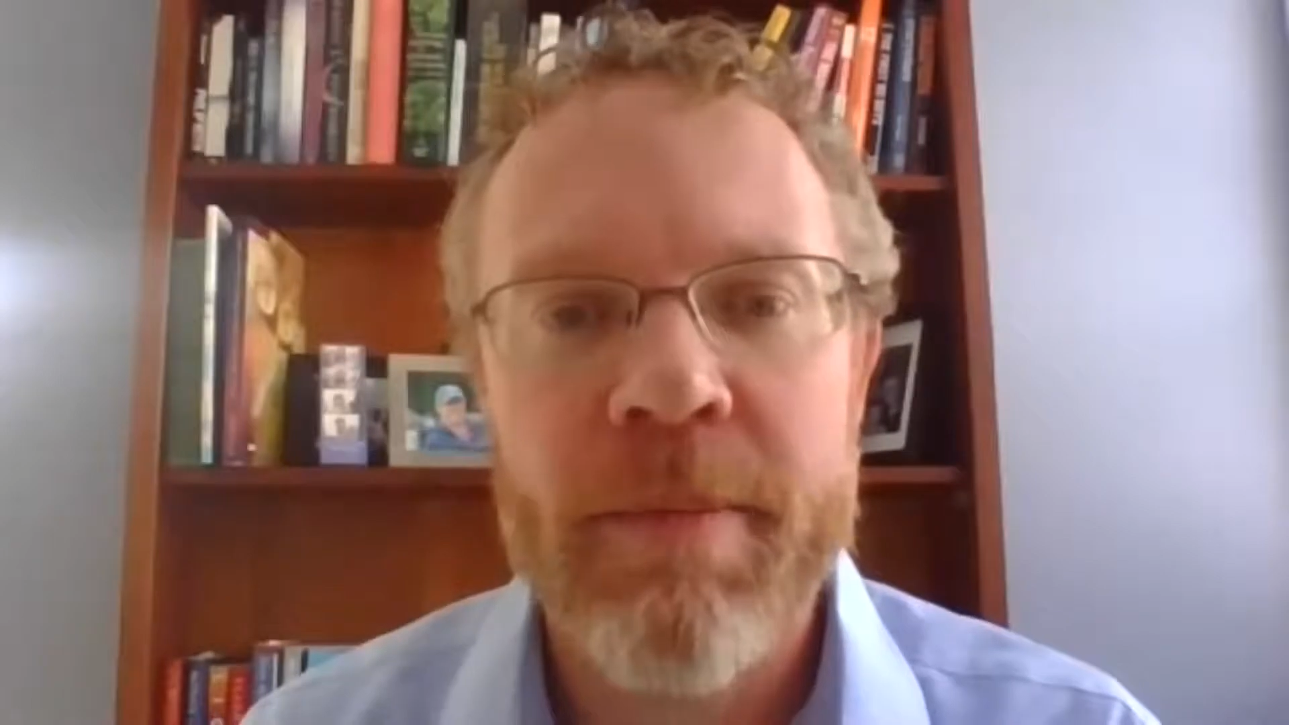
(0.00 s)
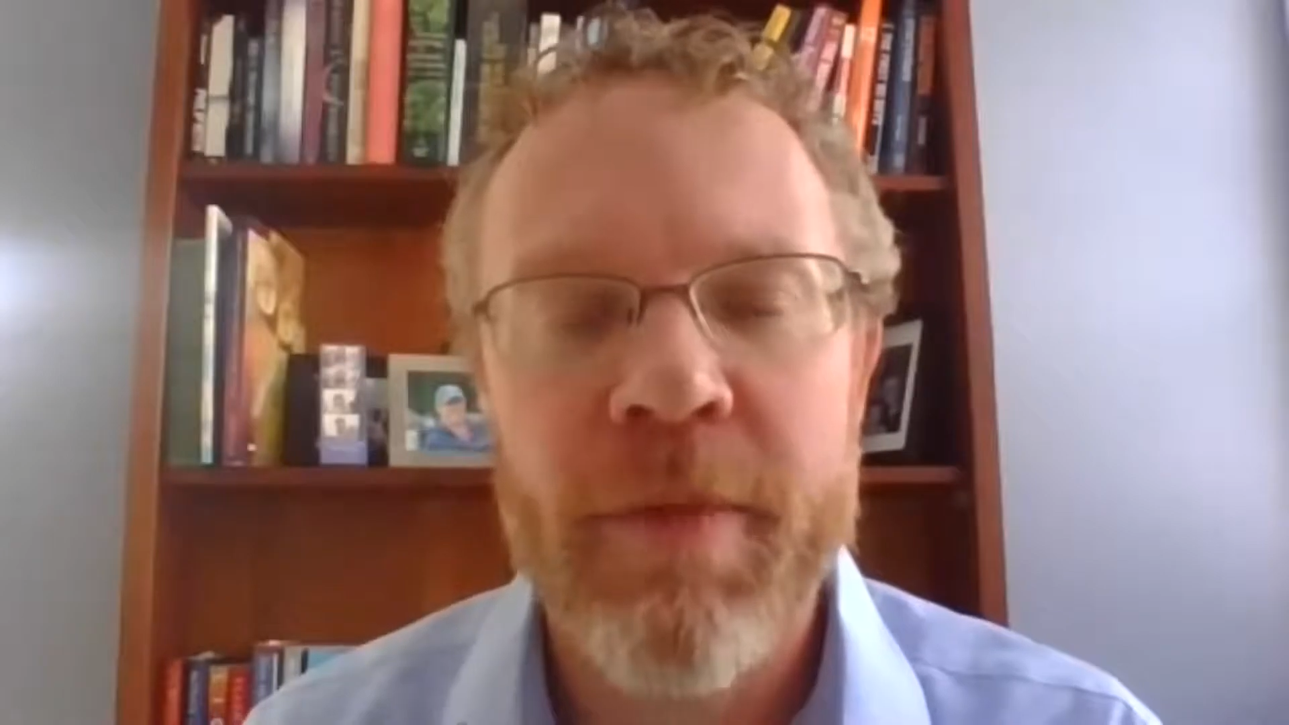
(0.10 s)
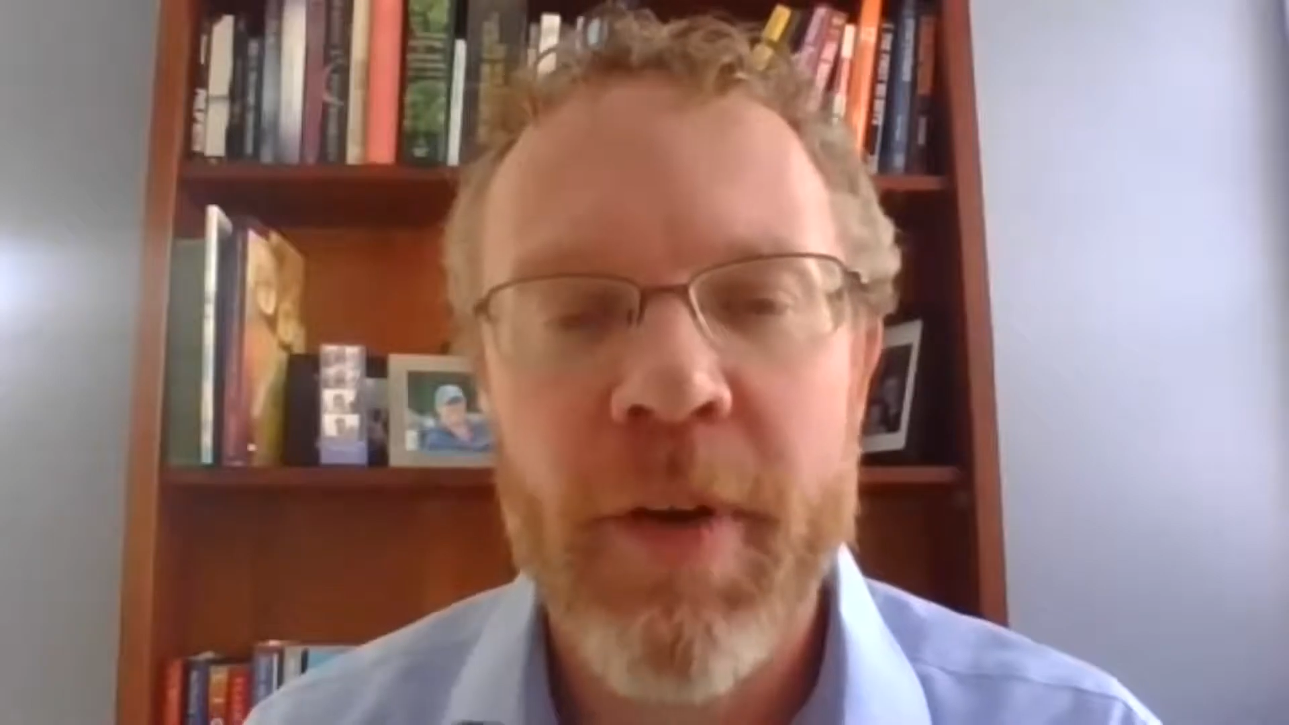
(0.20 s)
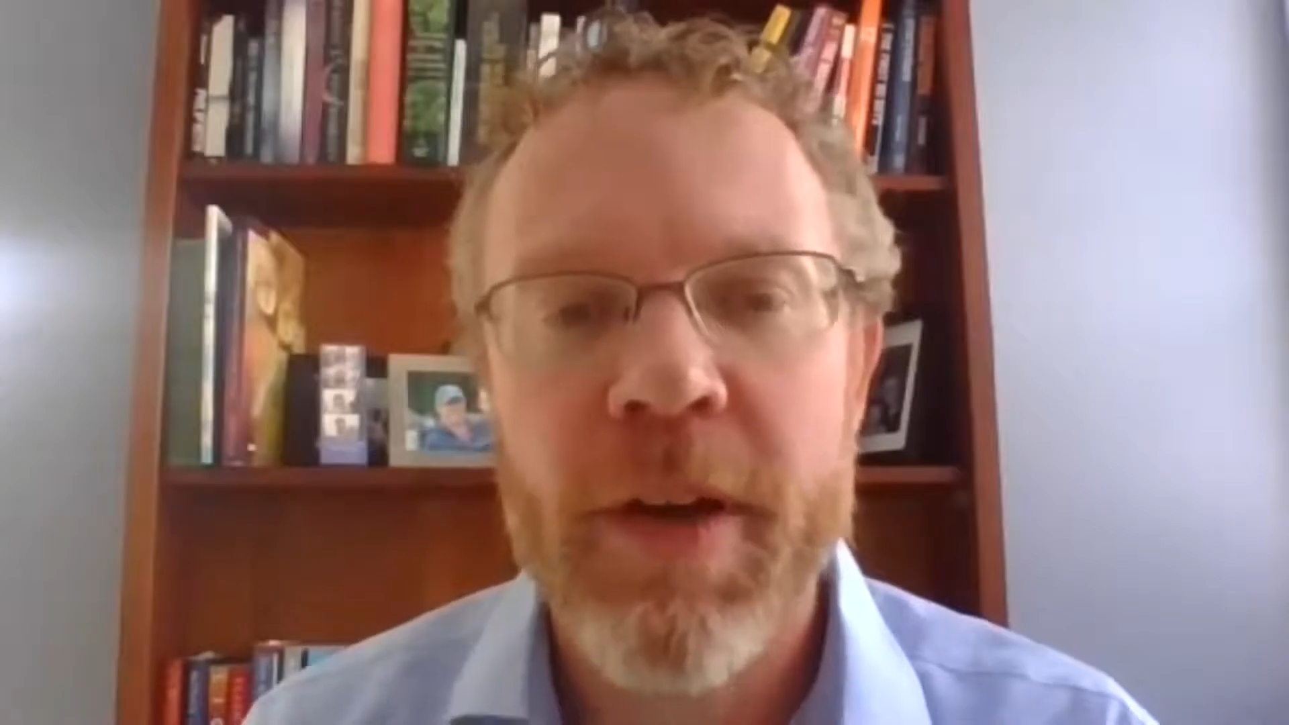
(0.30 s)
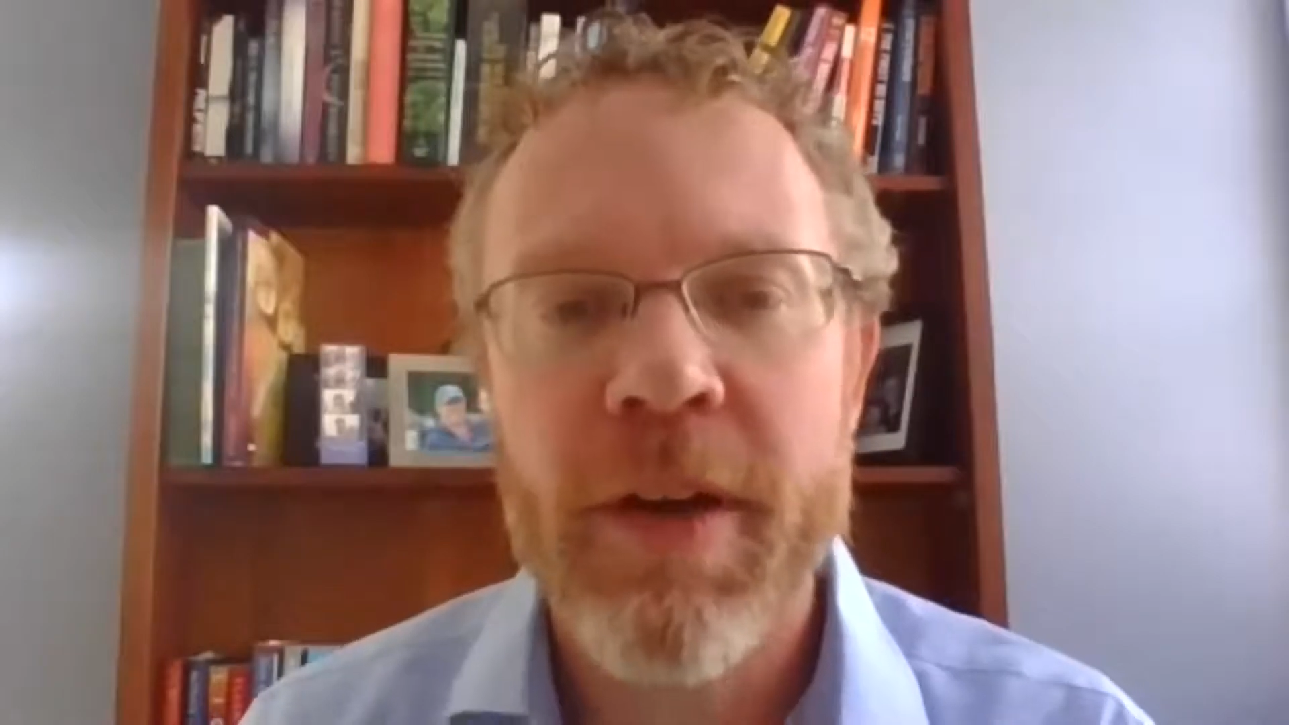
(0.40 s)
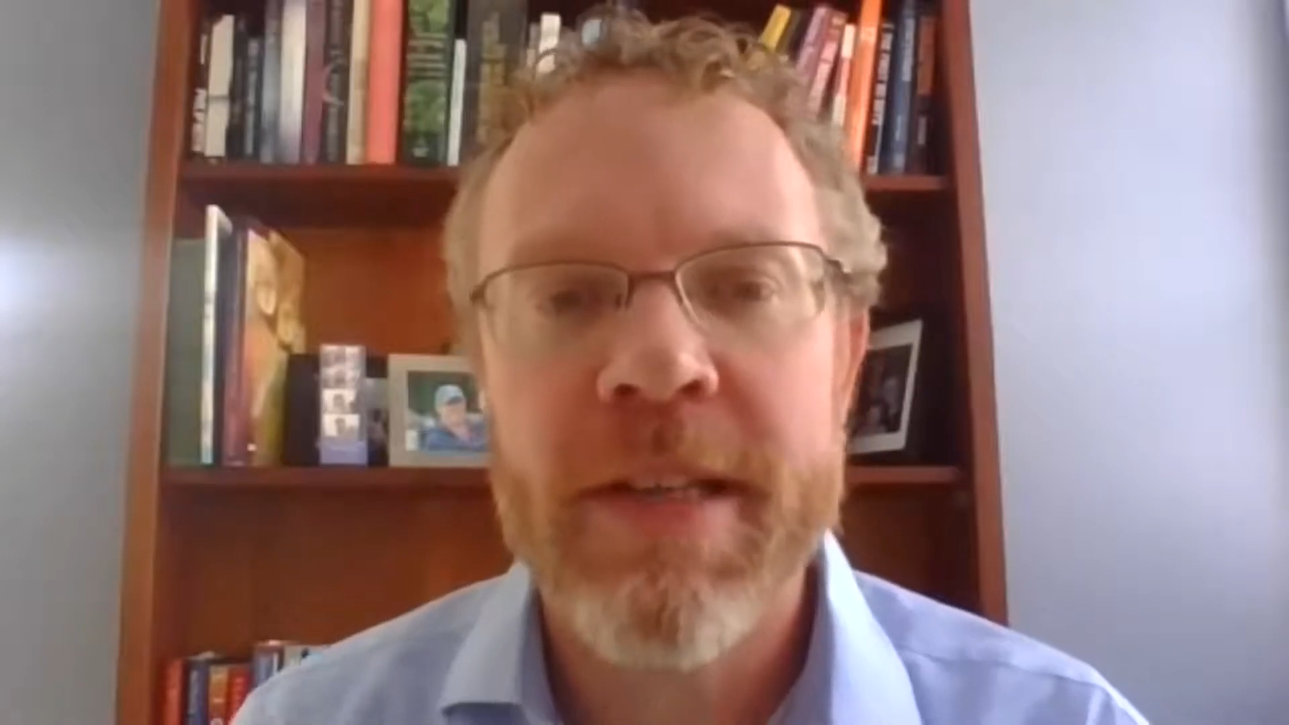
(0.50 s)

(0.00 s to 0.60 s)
for you to